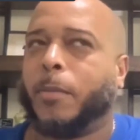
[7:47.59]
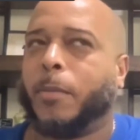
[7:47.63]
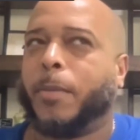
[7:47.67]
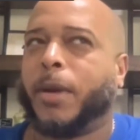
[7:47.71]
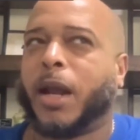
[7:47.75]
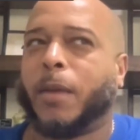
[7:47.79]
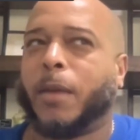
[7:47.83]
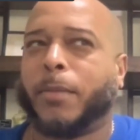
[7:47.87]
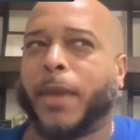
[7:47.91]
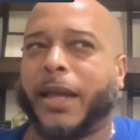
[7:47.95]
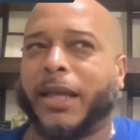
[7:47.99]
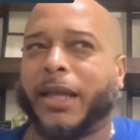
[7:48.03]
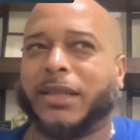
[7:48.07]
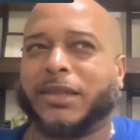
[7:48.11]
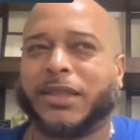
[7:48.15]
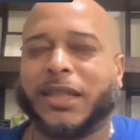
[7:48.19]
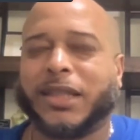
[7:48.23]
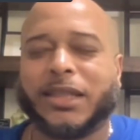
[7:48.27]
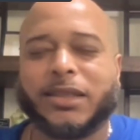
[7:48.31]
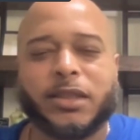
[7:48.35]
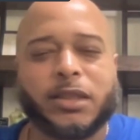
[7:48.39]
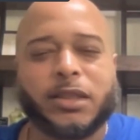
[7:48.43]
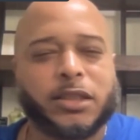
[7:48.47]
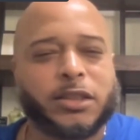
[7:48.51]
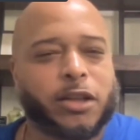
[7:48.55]
But I'm like, it's
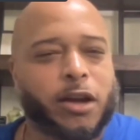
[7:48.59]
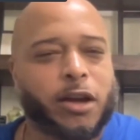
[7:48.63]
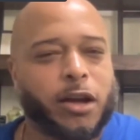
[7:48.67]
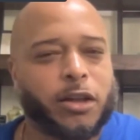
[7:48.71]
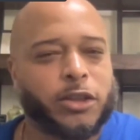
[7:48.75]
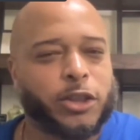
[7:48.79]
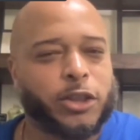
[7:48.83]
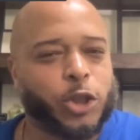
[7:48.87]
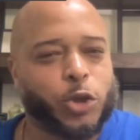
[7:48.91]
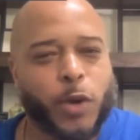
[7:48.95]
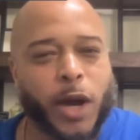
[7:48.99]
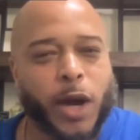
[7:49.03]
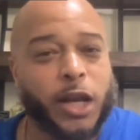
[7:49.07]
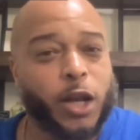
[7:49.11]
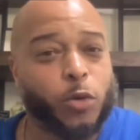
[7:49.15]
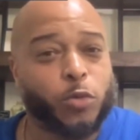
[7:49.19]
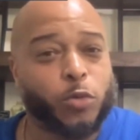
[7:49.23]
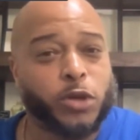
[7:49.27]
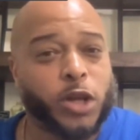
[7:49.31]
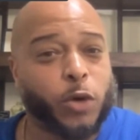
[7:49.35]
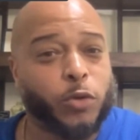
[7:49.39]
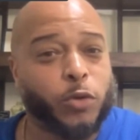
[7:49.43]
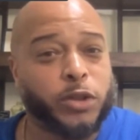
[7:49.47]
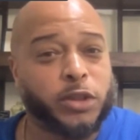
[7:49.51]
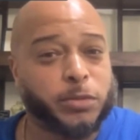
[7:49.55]
easy to talk to you. I
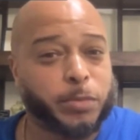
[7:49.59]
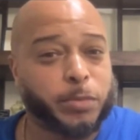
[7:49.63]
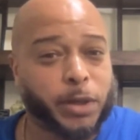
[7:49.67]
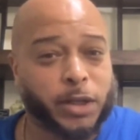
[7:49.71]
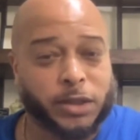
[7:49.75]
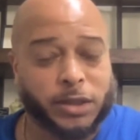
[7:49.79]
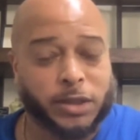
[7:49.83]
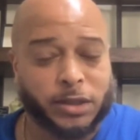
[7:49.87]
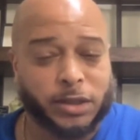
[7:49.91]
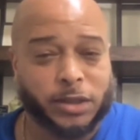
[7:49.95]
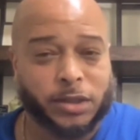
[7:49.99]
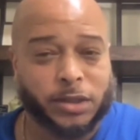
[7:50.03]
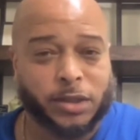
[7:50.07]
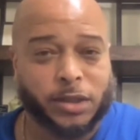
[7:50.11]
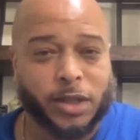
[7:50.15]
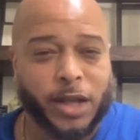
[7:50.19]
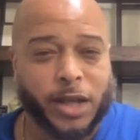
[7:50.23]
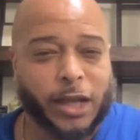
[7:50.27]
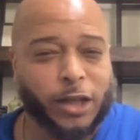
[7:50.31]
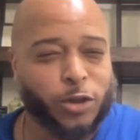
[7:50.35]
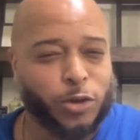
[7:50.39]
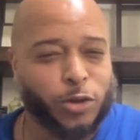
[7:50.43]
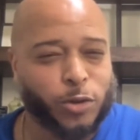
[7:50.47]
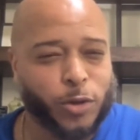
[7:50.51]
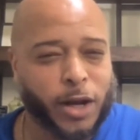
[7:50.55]
don't know this person.
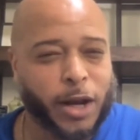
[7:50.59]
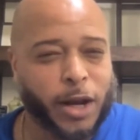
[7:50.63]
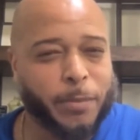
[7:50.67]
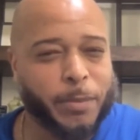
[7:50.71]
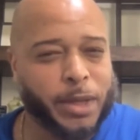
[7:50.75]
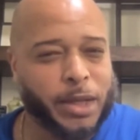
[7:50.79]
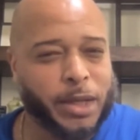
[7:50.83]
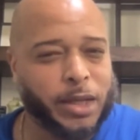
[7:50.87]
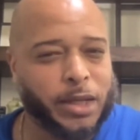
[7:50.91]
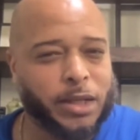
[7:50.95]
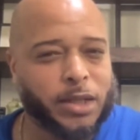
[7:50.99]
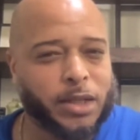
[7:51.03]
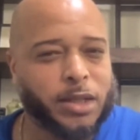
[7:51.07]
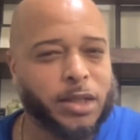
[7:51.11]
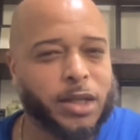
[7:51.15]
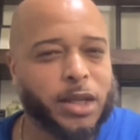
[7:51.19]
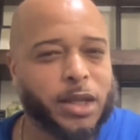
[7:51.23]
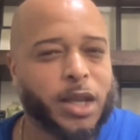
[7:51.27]
Like, you know what I mean?